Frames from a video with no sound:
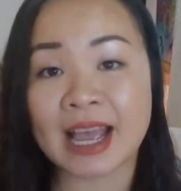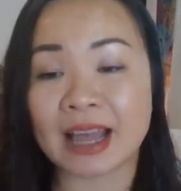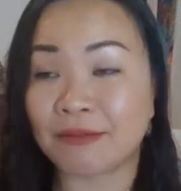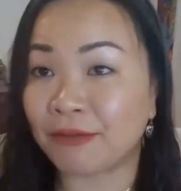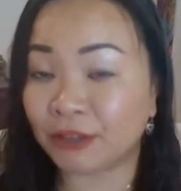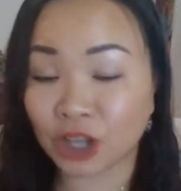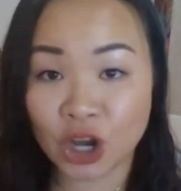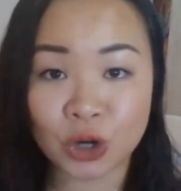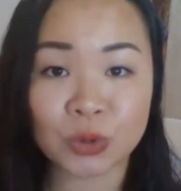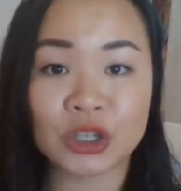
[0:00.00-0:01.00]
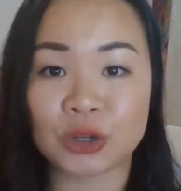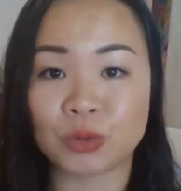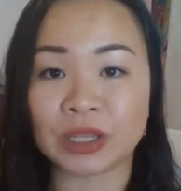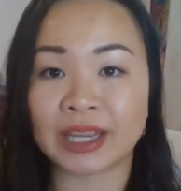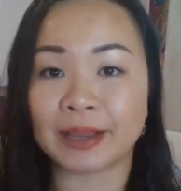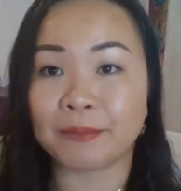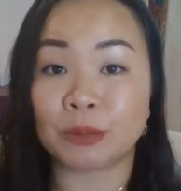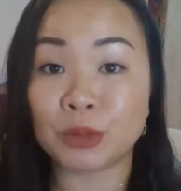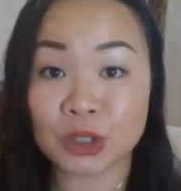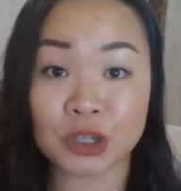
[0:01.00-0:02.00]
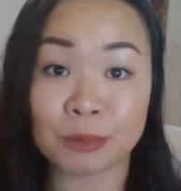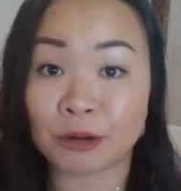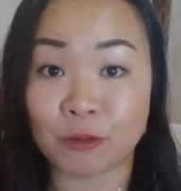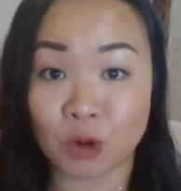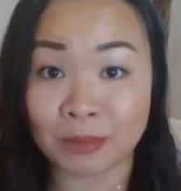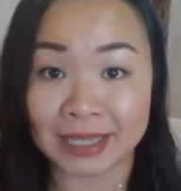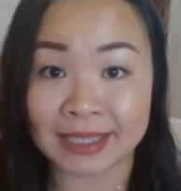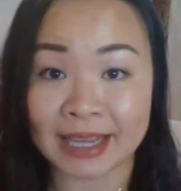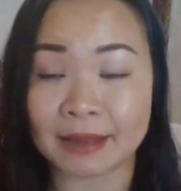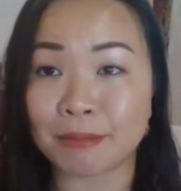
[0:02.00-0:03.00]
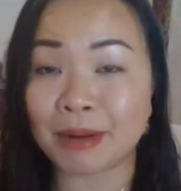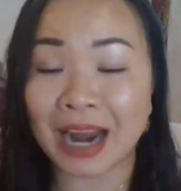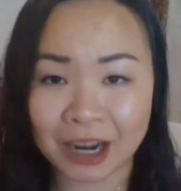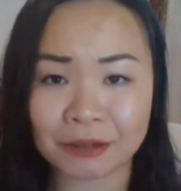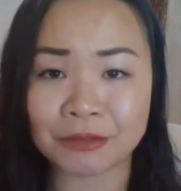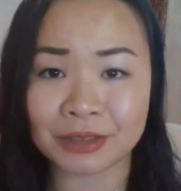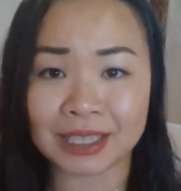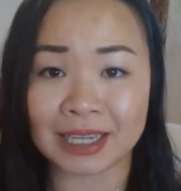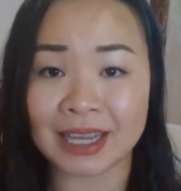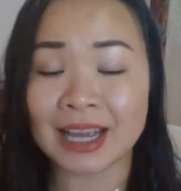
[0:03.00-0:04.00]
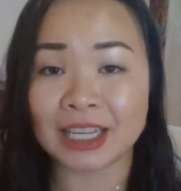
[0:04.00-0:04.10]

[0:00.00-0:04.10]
and flow to really boost our performance and powerfully